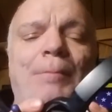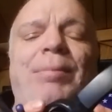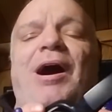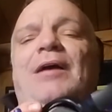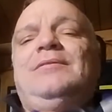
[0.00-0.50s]

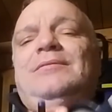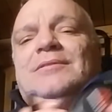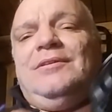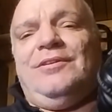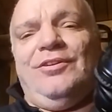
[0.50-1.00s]
But
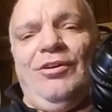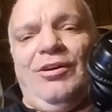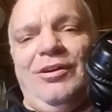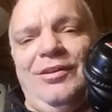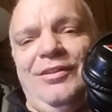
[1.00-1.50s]

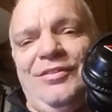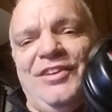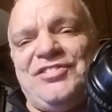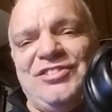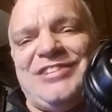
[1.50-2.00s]

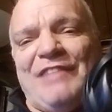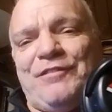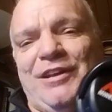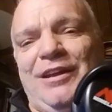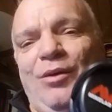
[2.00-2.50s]
this is
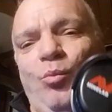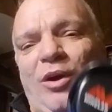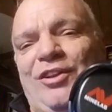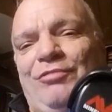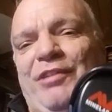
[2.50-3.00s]
definitely
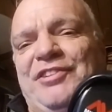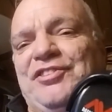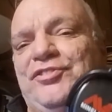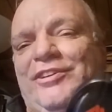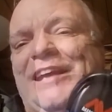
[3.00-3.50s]
one of the
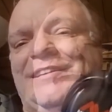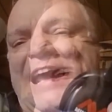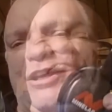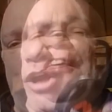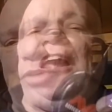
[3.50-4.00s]
reasons you're getting
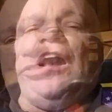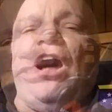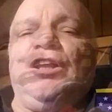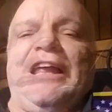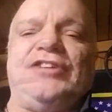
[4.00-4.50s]
anything that
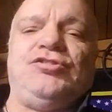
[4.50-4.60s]
ghost chatter.